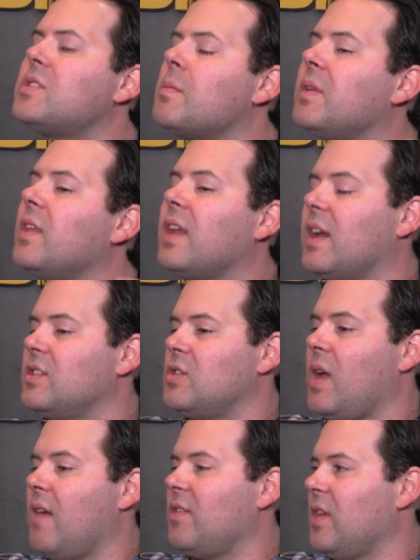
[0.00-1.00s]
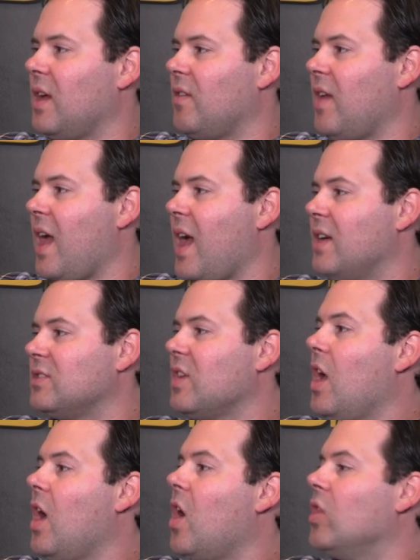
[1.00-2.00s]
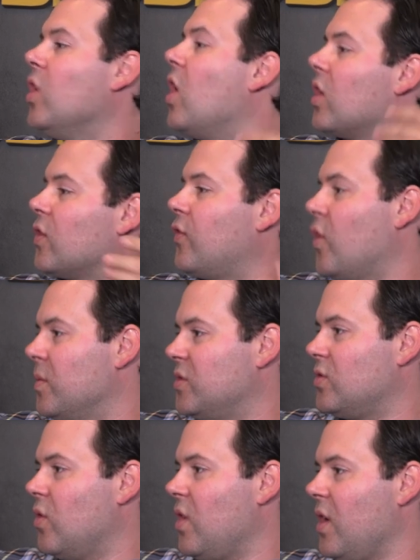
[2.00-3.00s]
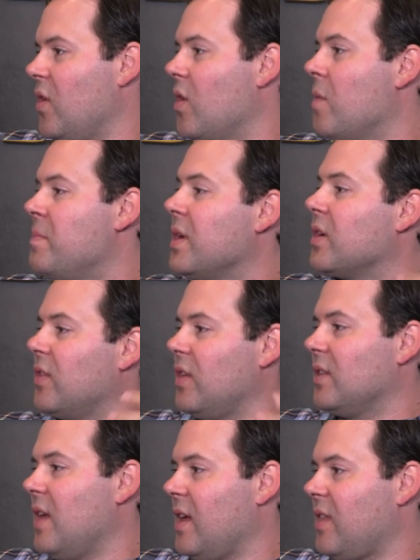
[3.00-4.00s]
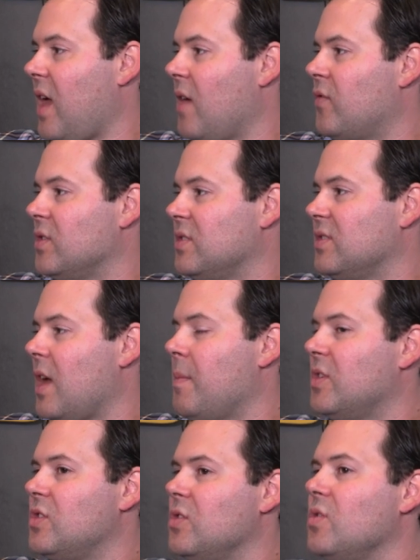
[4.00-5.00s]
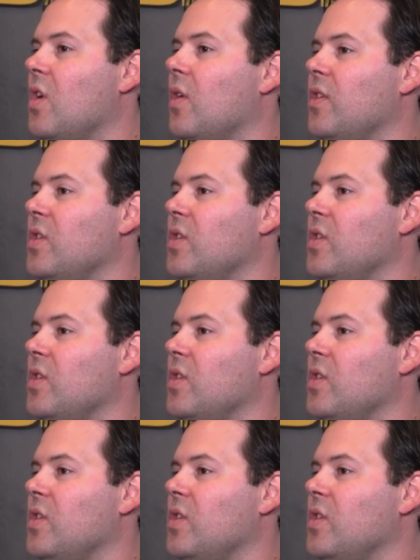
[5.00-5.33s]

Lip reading: ability, I guess, do you have to think of it as a longer form story or a bigger thing like that versus how much you know